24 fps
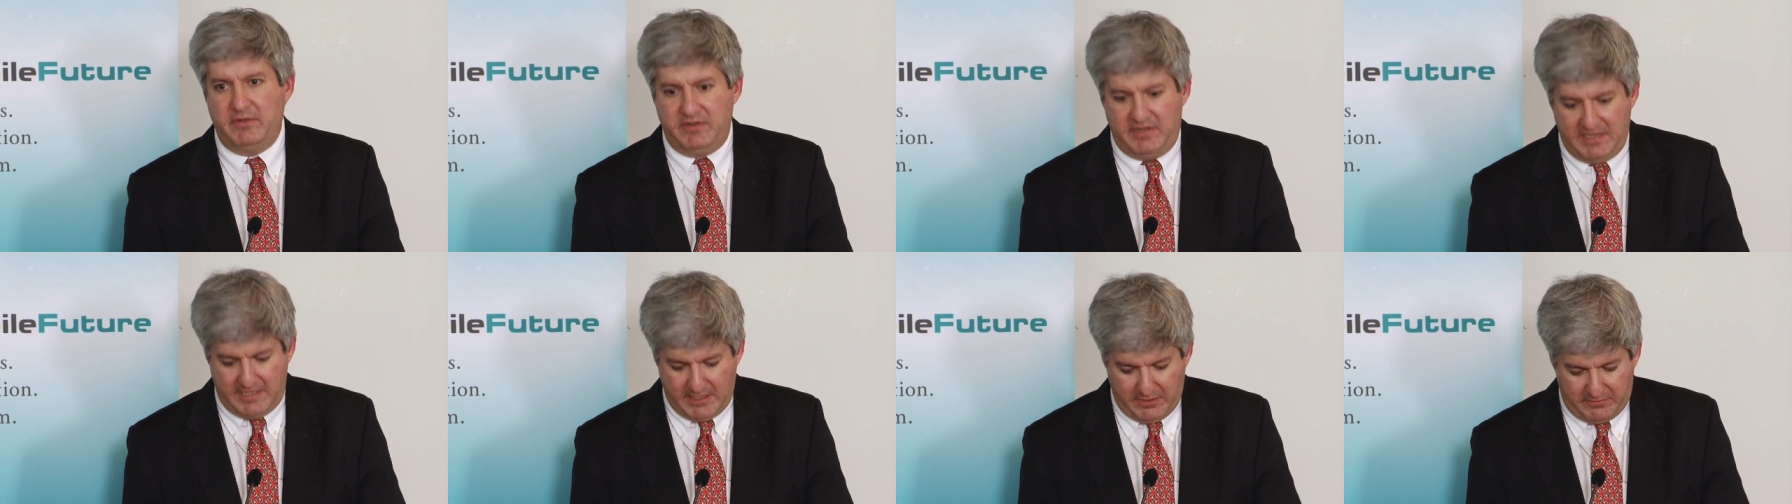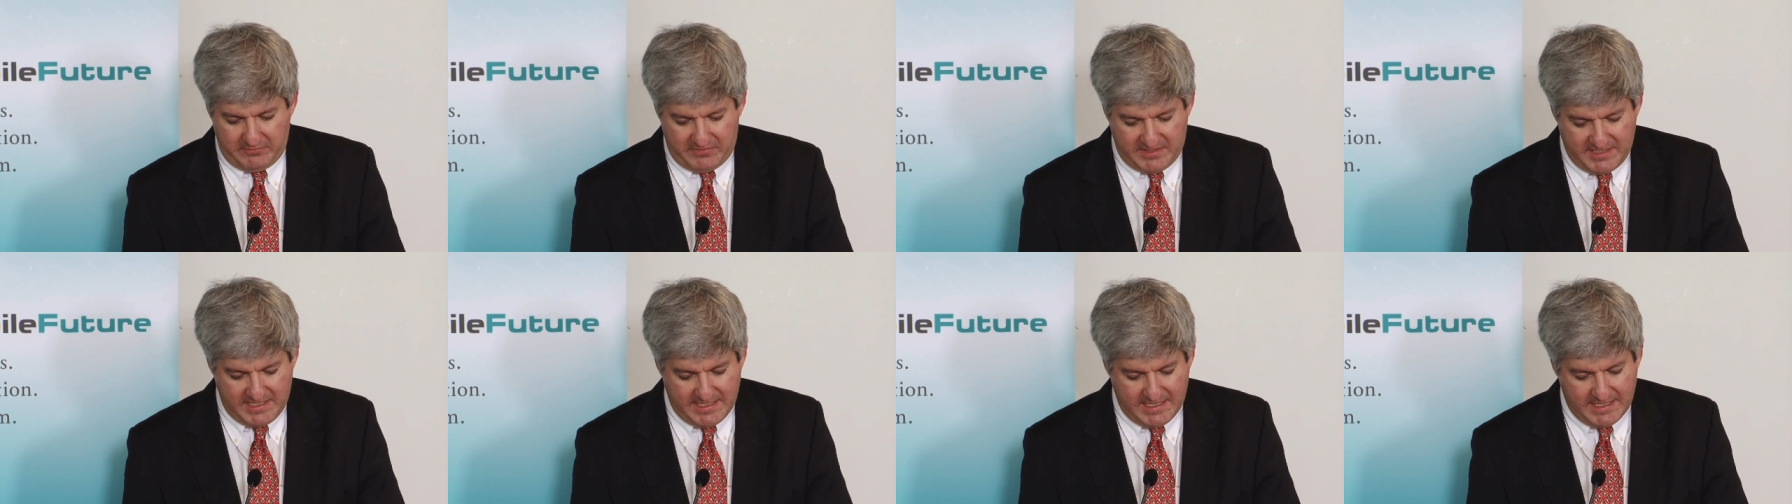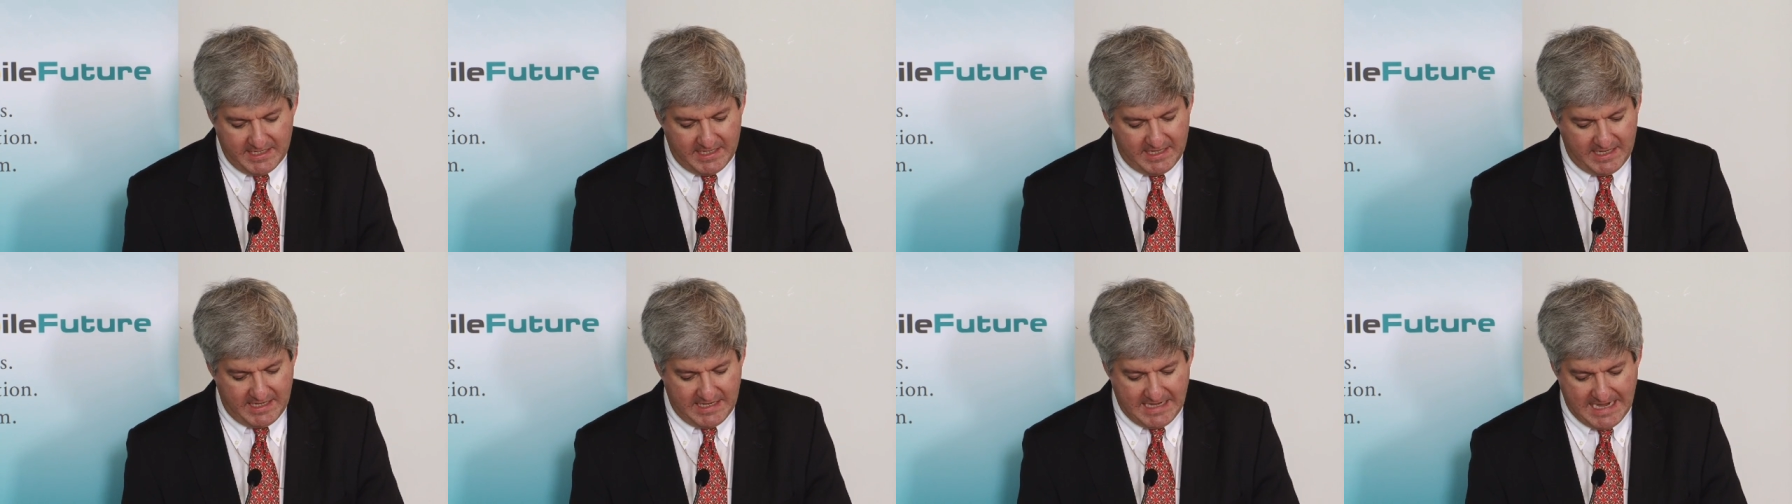DOD
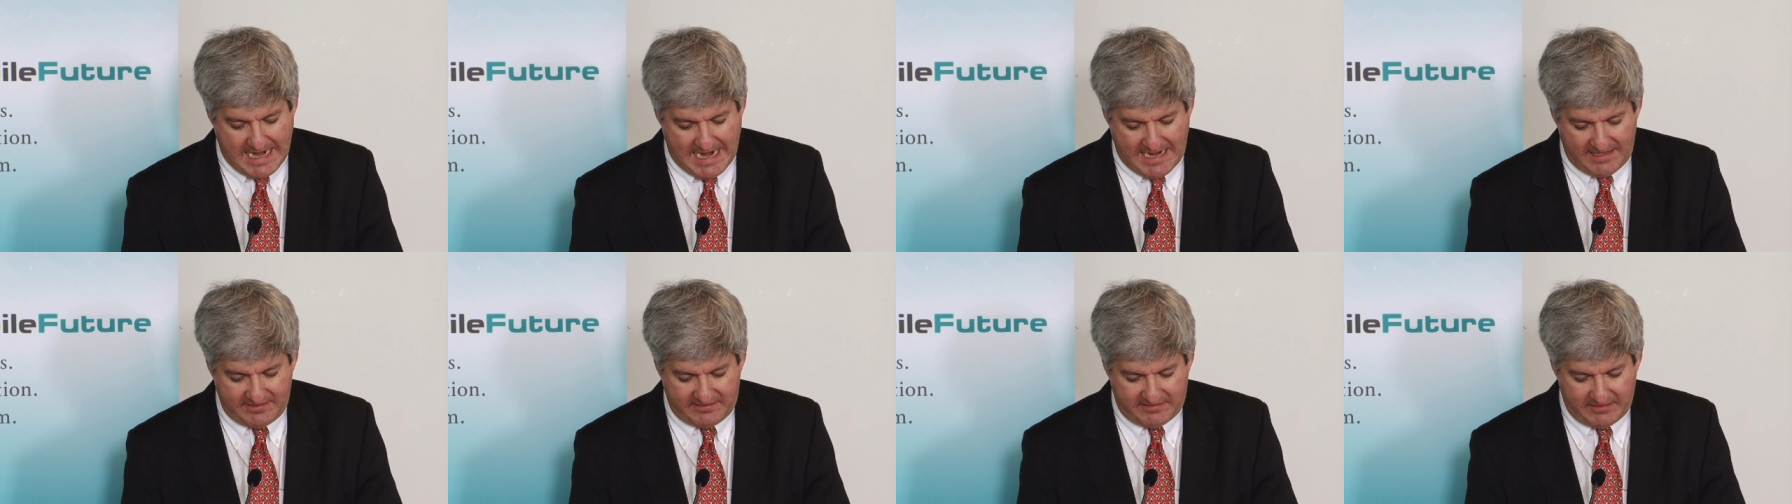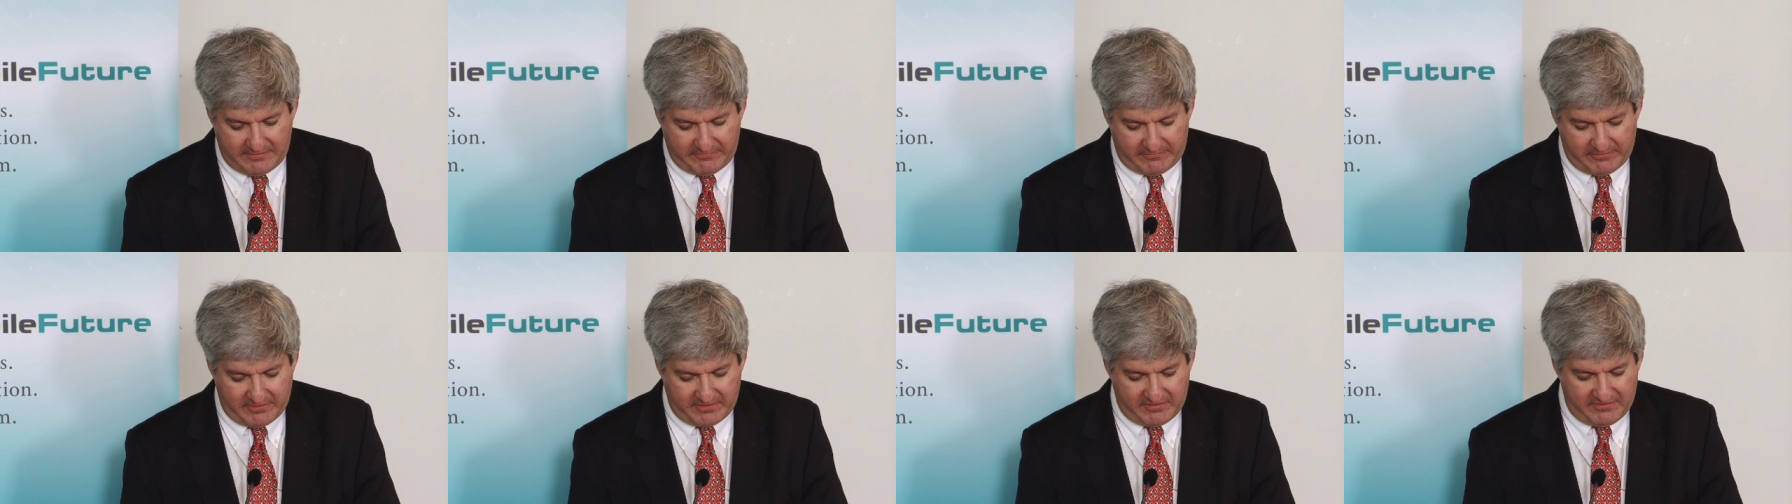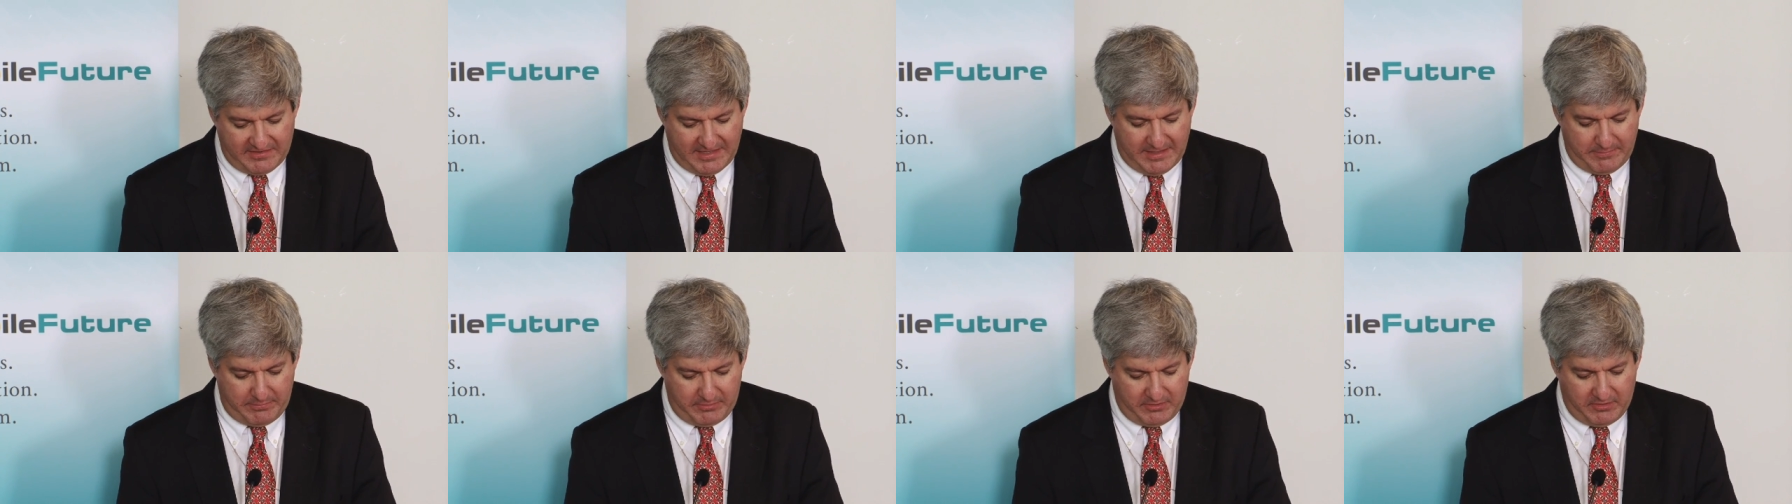and NASA, for
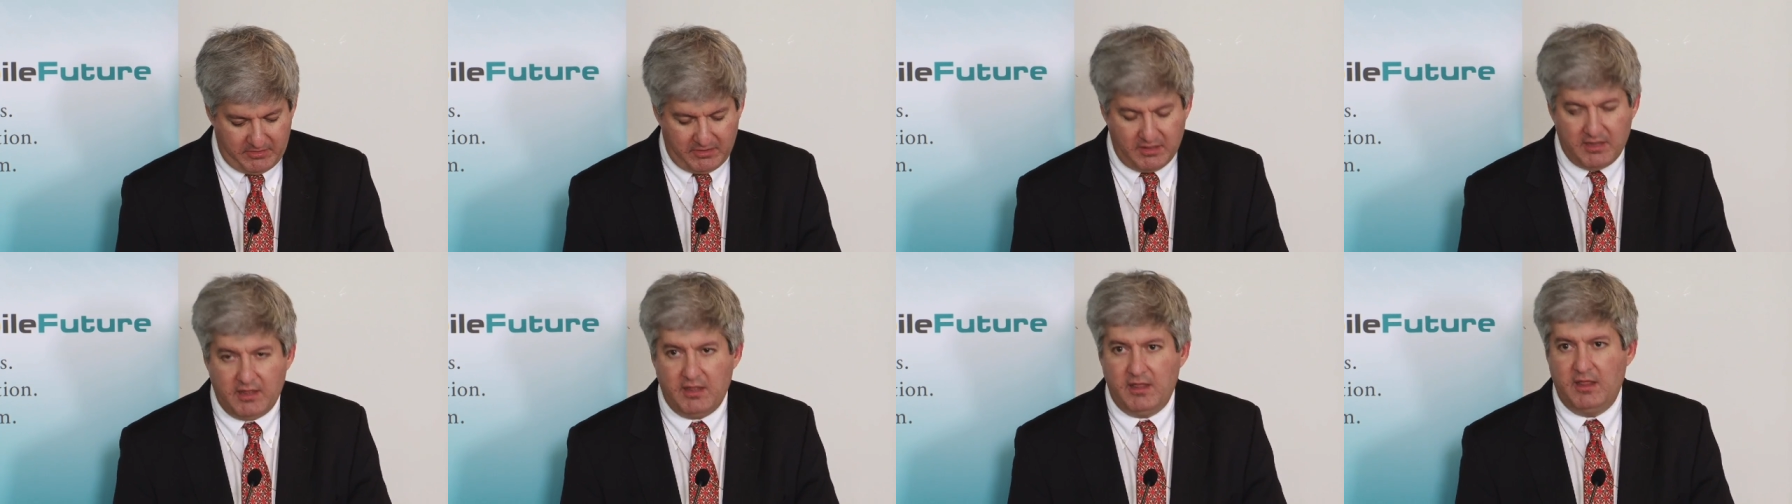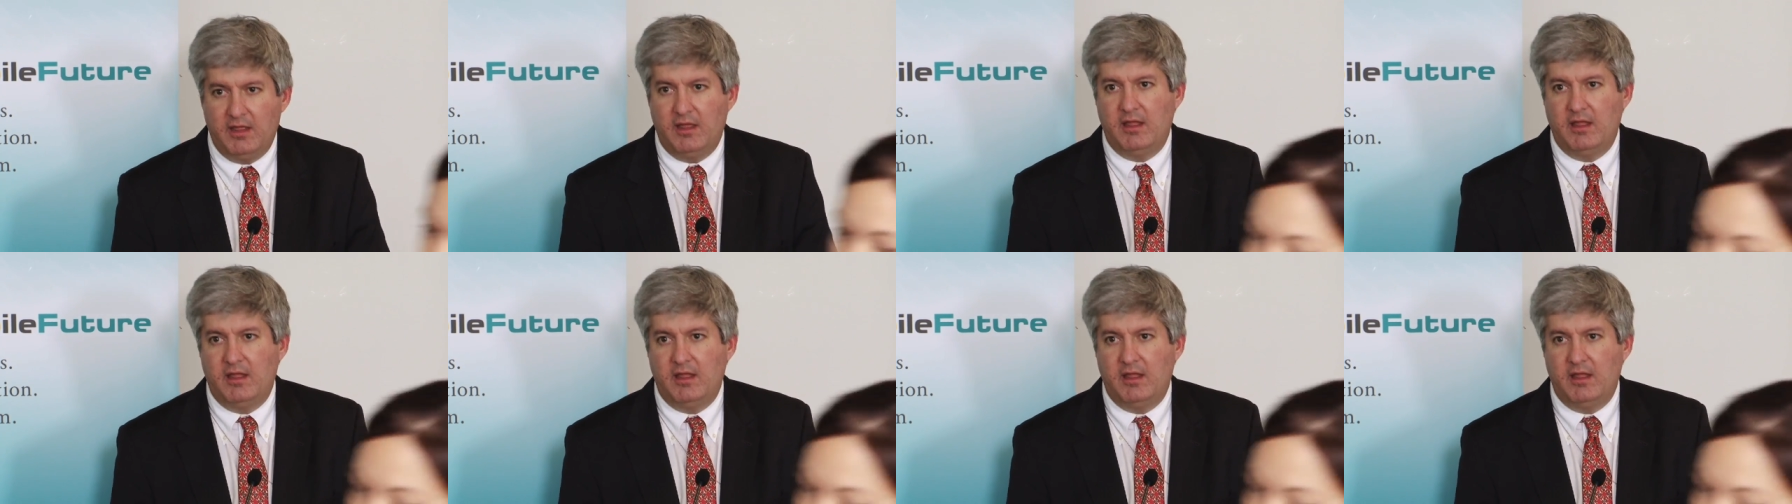example,